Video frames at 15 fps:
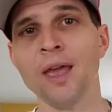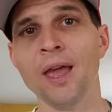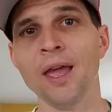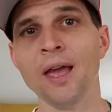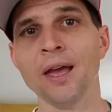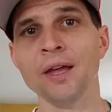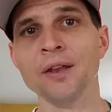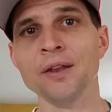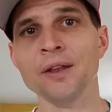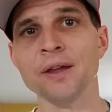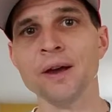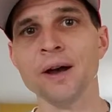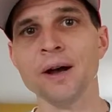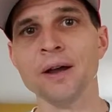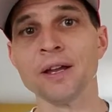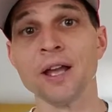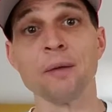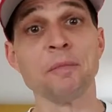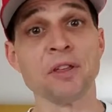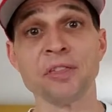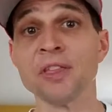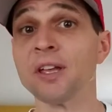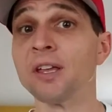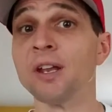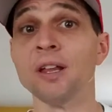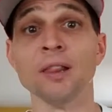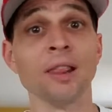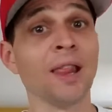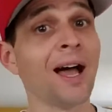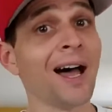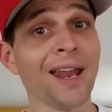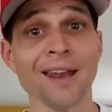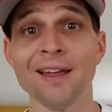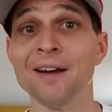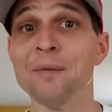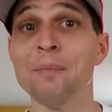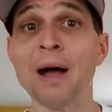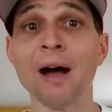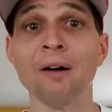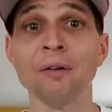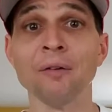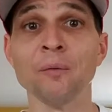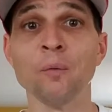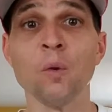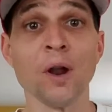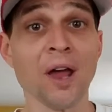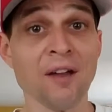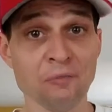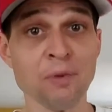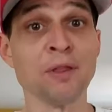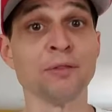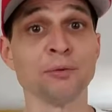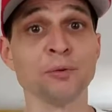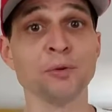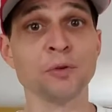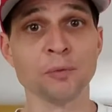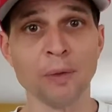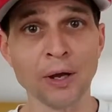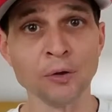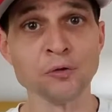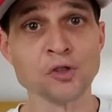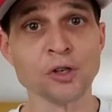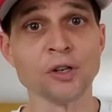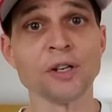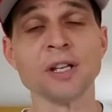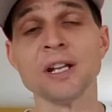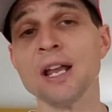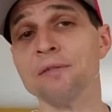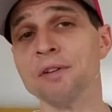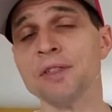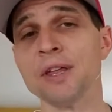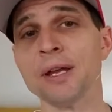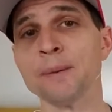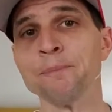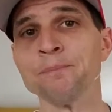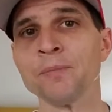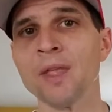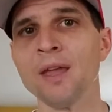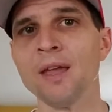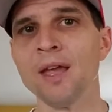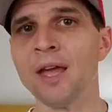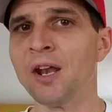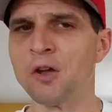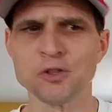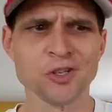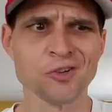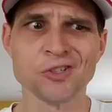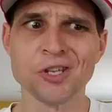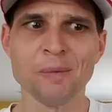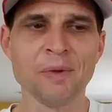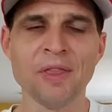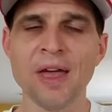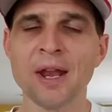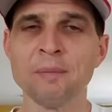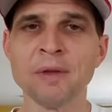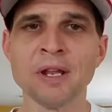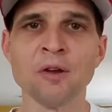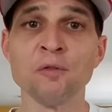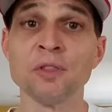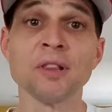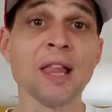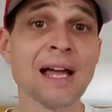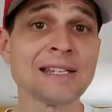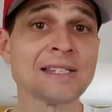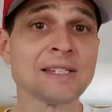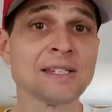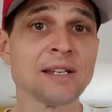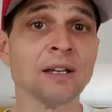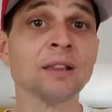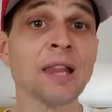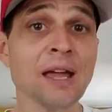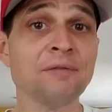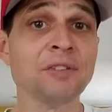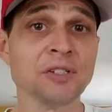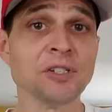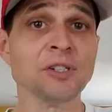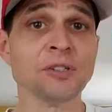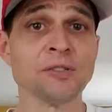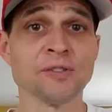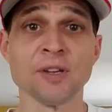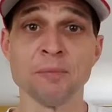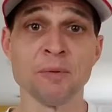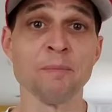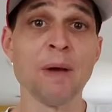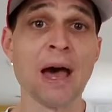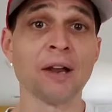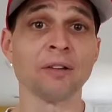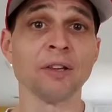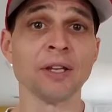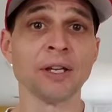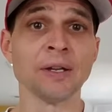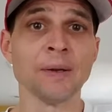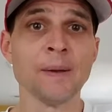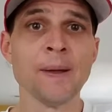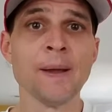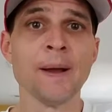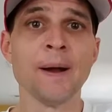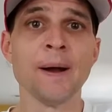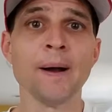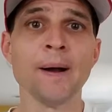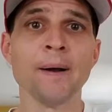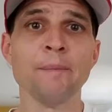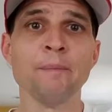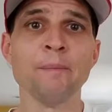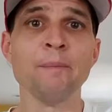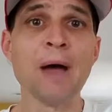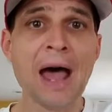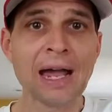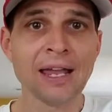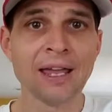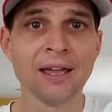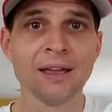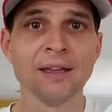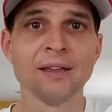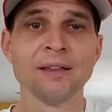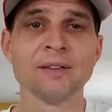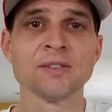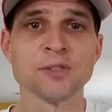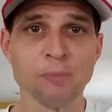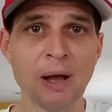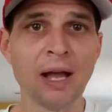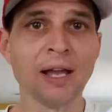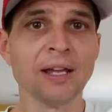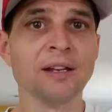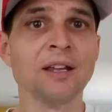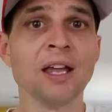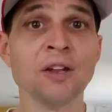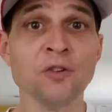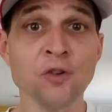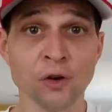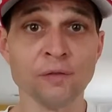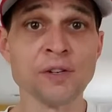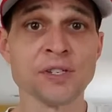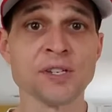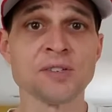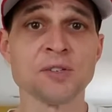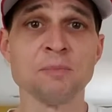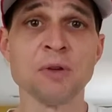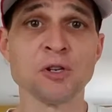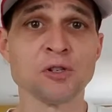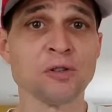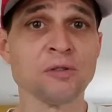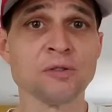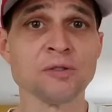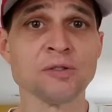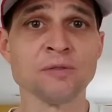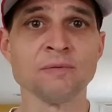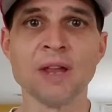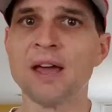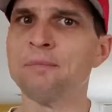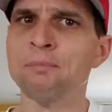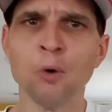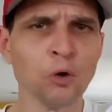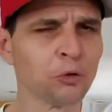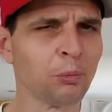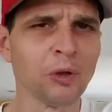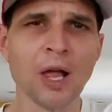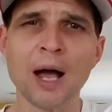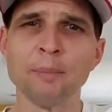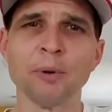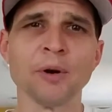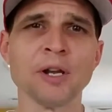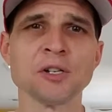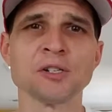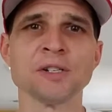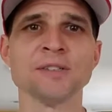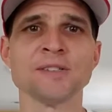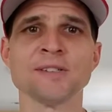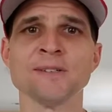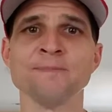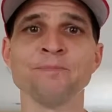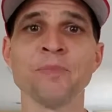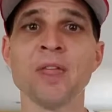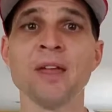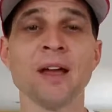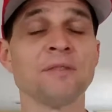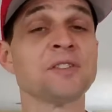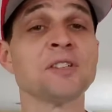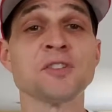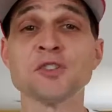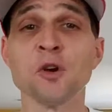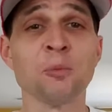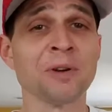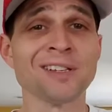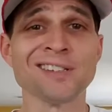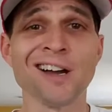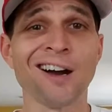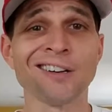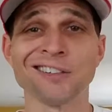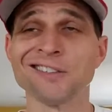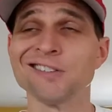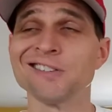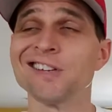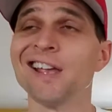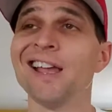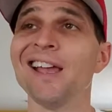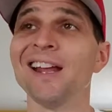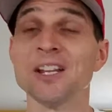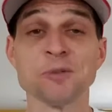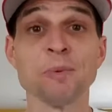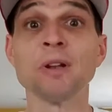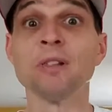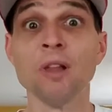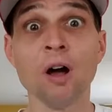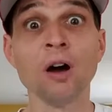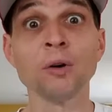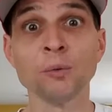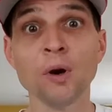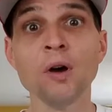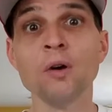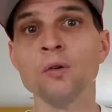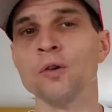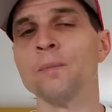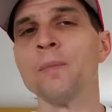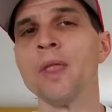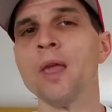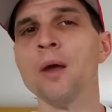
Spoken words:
And it got me thinking a lot about what I've been through in my own journey and everything. And I'll share some of that. I mean, over the last 11 years, I've been battling back, spine, and nervous system issues and had multiple operations, and I've seen so many doctors. And it's been a long road.